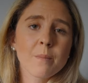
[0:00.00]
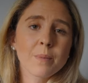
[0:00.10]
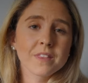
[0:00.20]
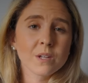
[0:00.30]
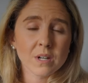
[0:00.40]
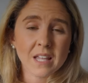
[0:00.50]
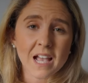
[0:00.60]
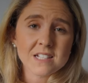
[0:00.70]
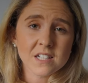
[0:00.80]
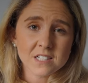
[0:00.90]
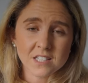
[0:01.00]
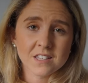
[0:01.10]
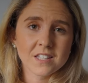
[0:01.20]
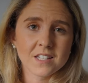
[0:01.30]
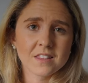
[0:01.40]
But they were gaslighted to
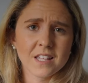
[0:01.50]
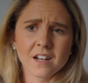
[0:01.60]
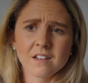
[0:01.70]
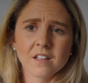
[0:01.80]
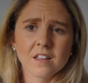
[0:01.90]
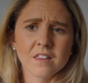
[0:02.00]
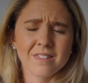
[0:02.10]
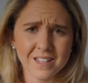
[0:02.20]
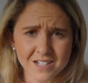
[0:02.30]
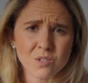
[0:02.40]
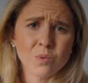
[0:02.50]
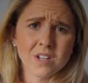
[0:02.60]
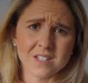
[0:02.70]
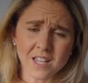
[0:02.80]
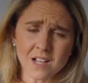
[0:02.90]
think that this is
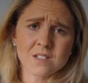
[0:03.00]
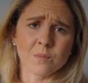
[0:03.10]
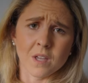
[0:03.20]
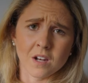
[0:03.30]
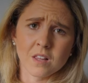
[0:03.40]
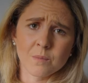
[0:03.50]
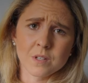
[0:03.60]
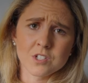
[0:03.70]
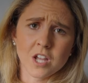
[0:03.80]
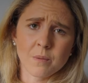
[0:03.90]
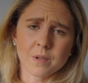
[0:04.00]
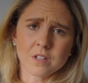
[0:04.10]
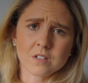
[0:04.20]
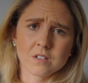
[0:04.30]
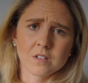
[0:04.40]
what it takes to be an Olympian
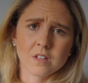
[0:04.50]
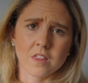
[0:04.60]
champion.